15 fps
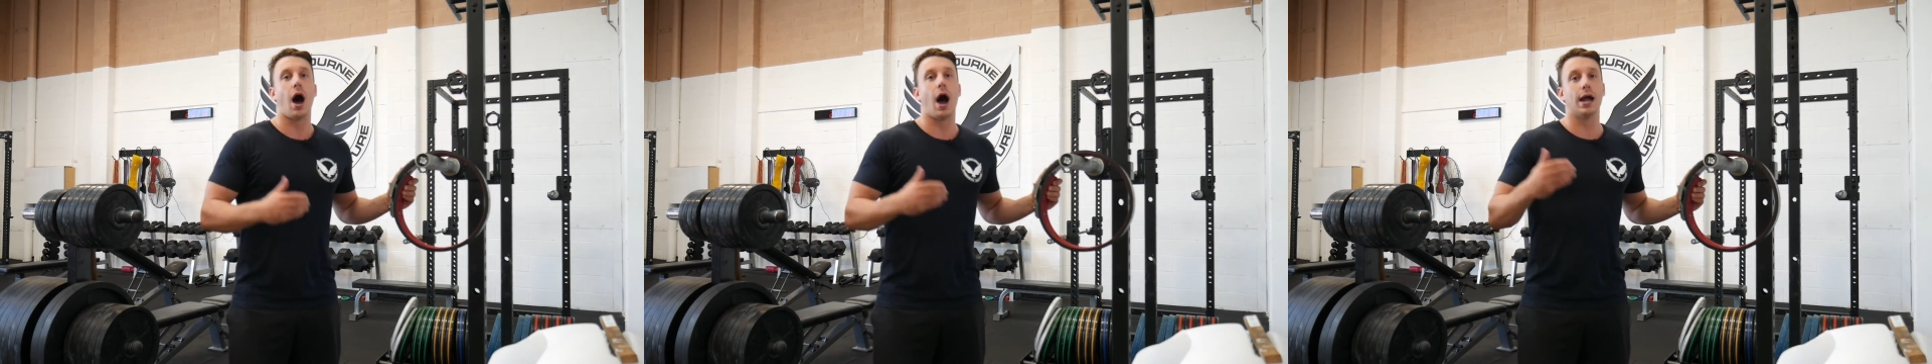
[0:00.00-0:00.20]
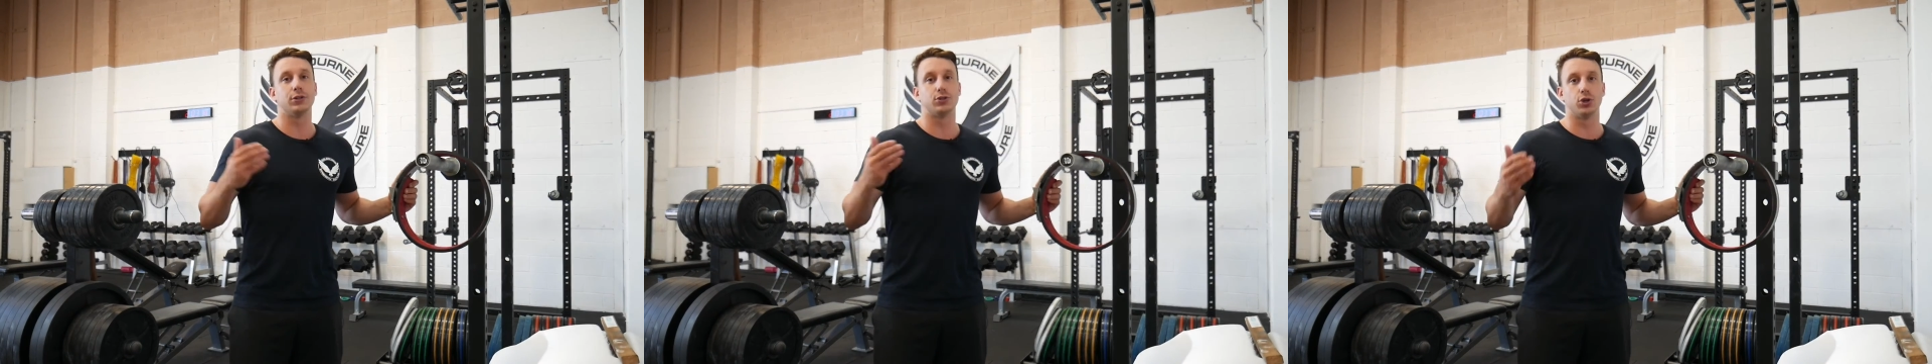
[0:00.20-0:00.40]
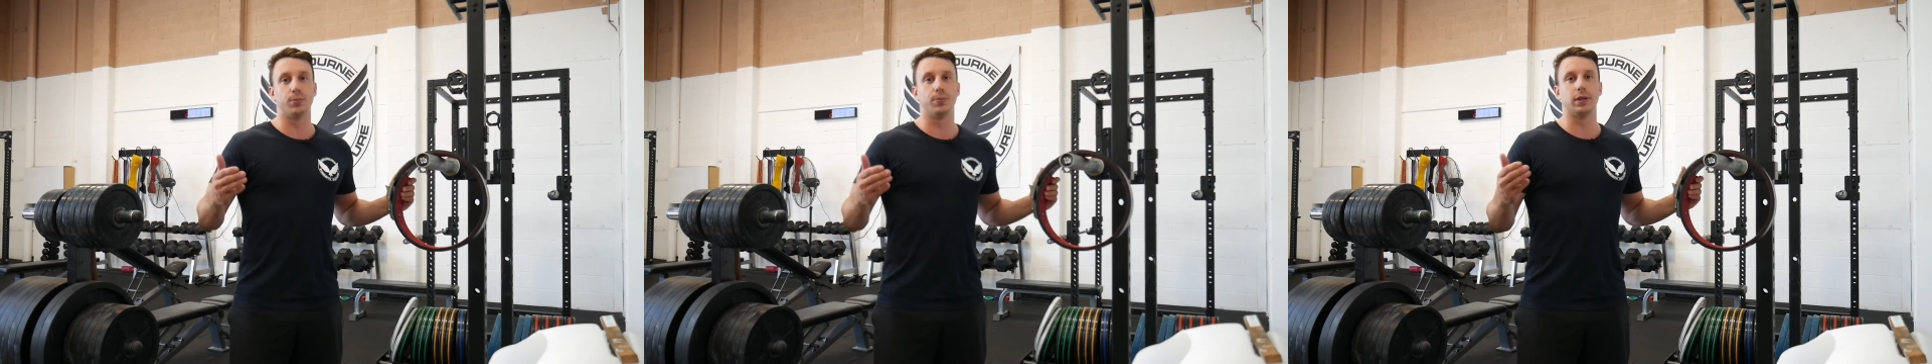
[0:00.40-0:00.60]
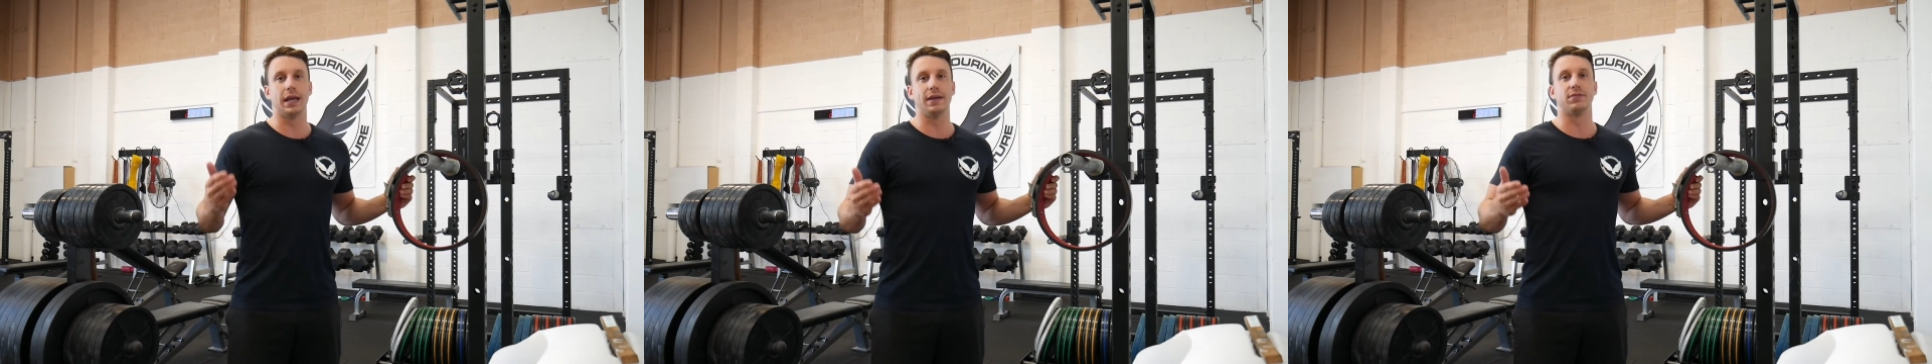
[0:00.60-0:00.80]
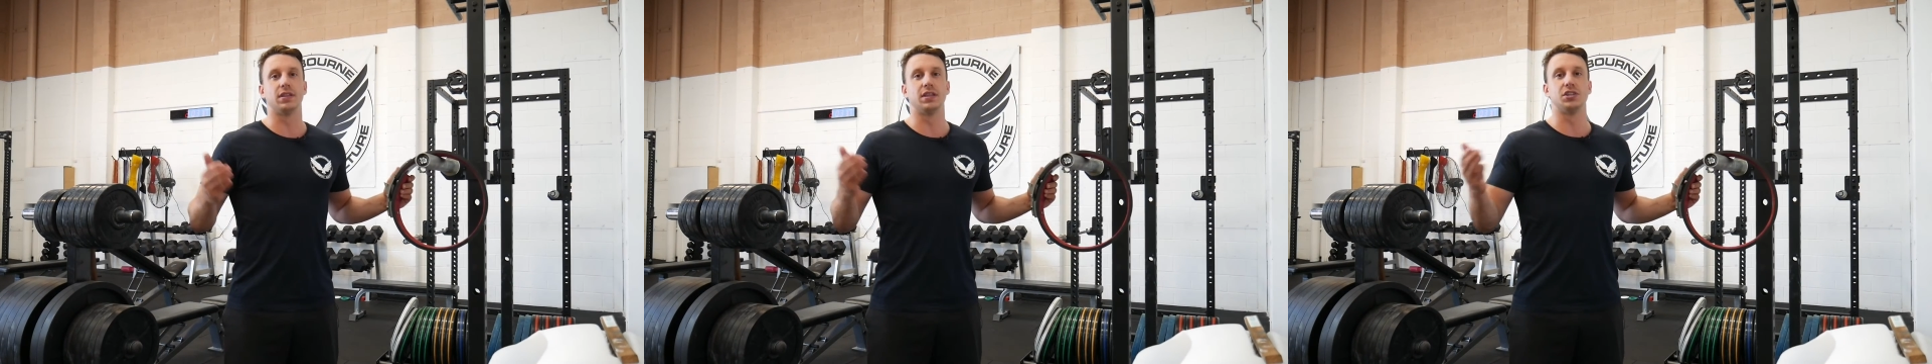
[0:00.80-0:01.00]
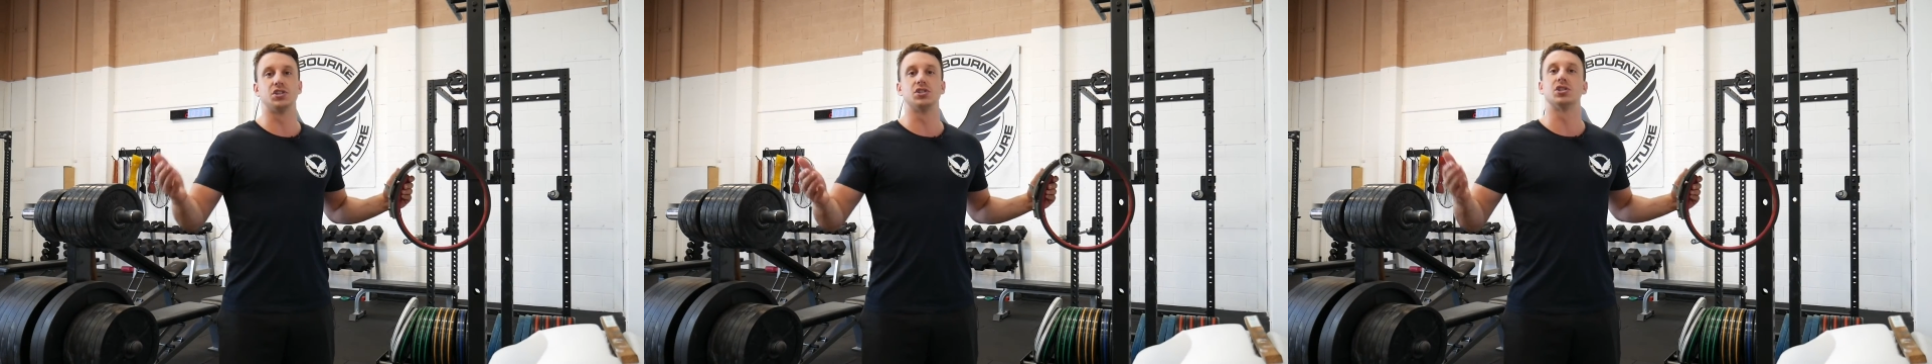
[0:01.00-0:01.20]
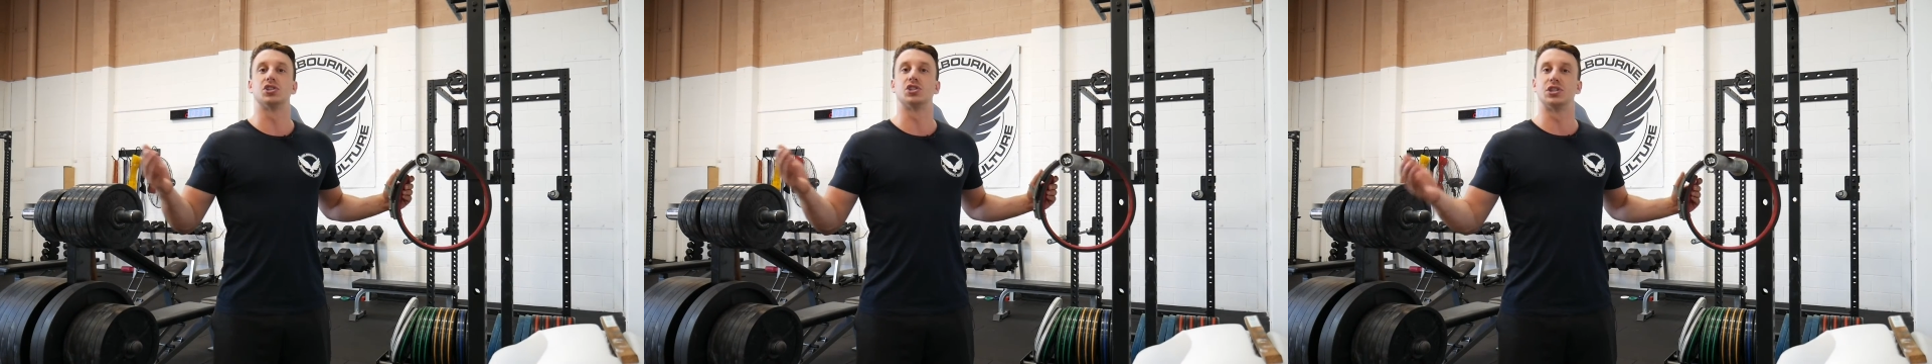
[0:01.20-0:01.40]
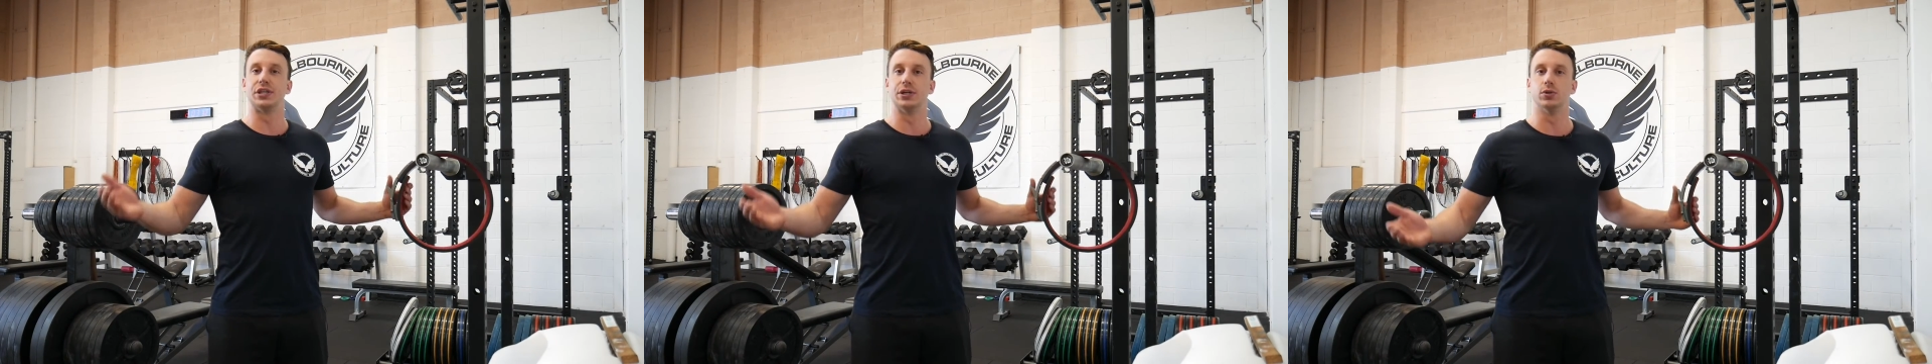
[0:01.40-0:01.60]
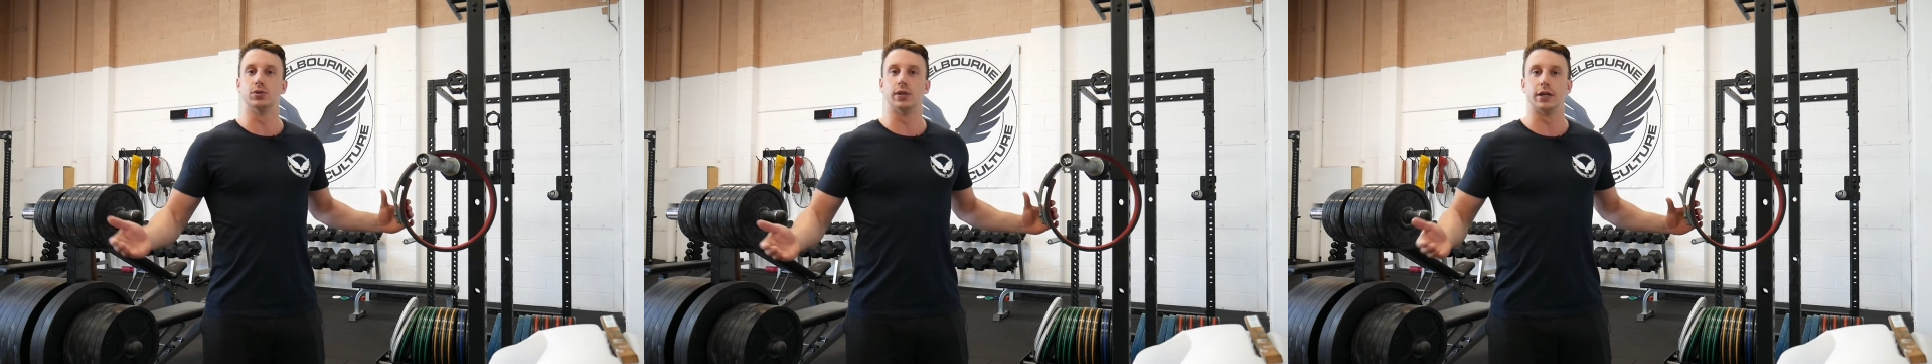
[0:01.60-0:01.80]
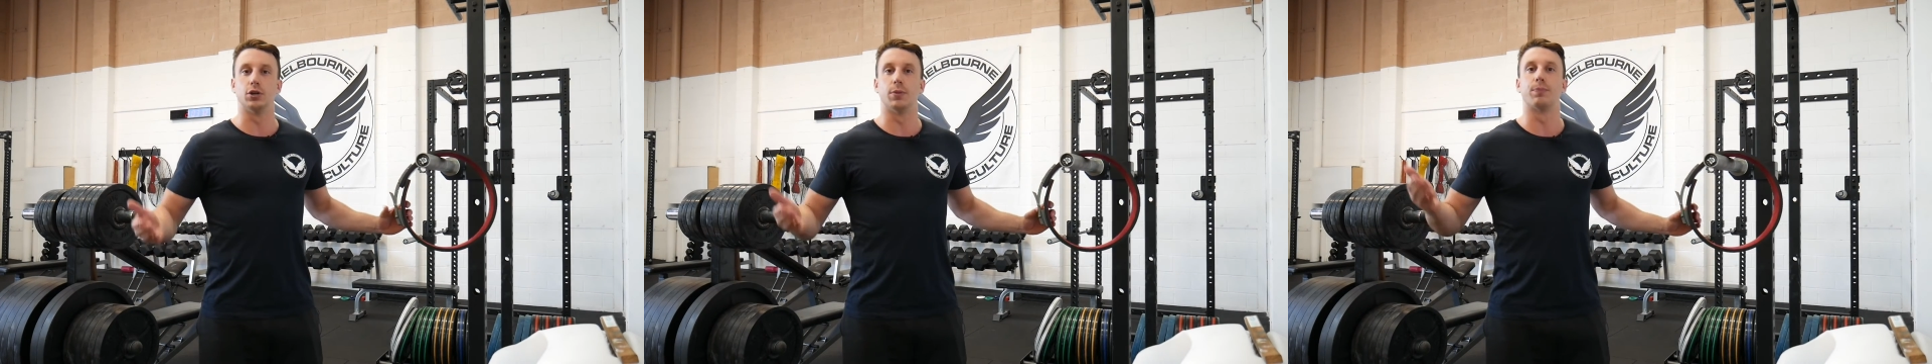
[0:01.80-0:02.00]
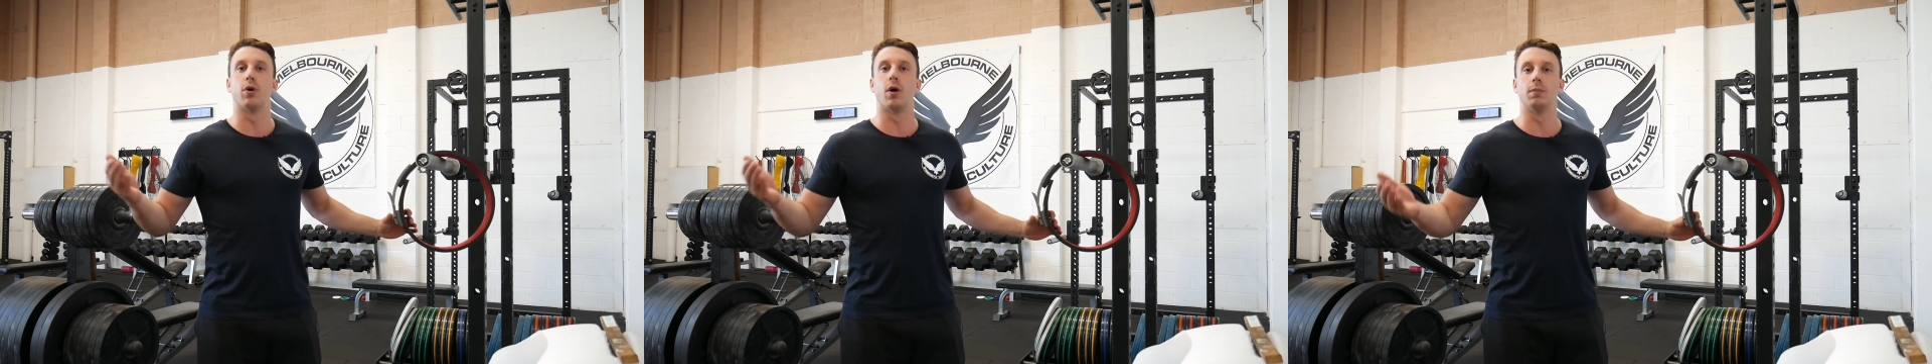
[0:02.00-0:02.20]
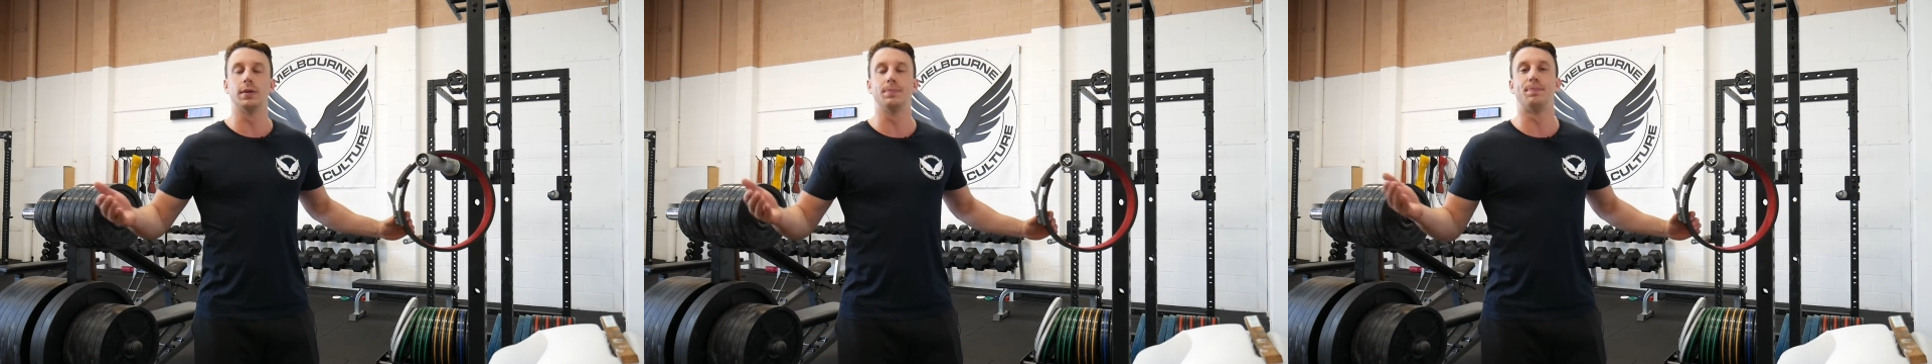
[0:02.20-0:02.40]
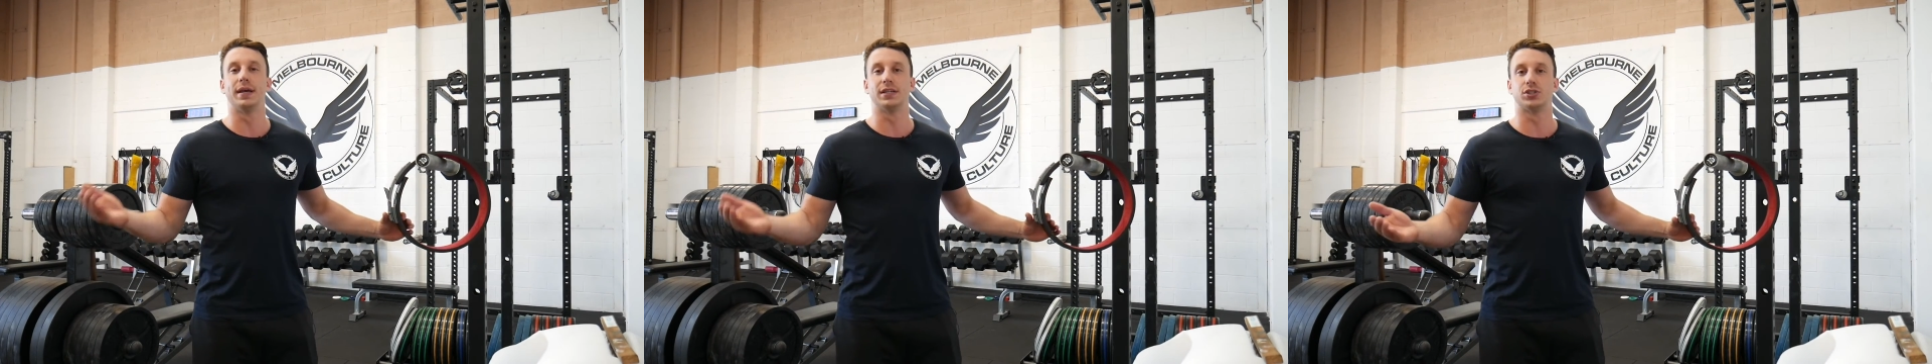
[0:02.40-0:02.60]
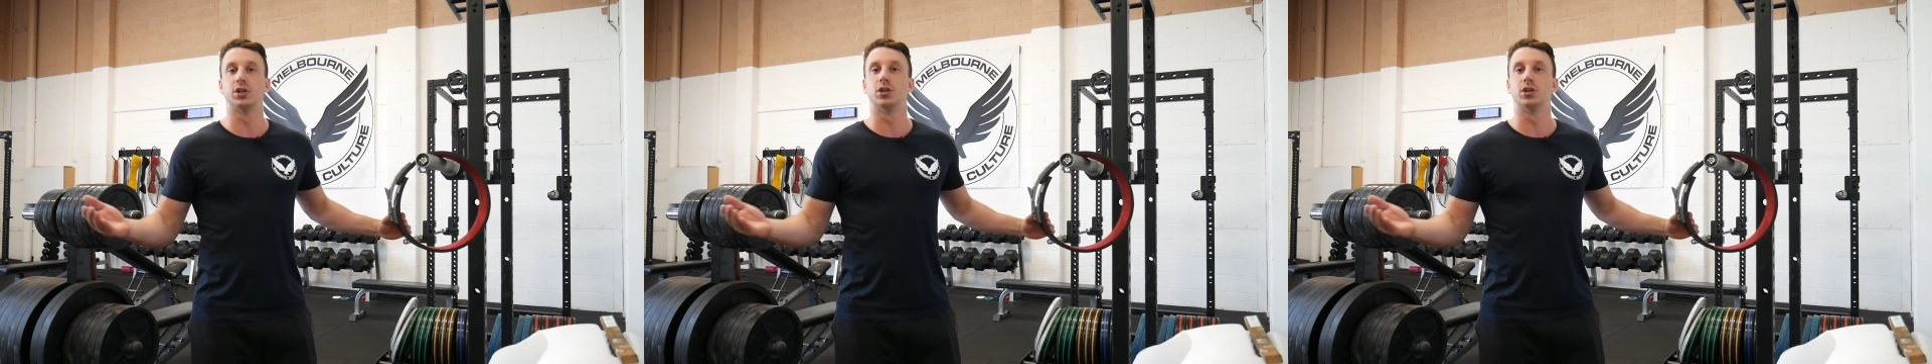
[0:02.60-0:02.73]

I do believe that this is a skill that you're probably best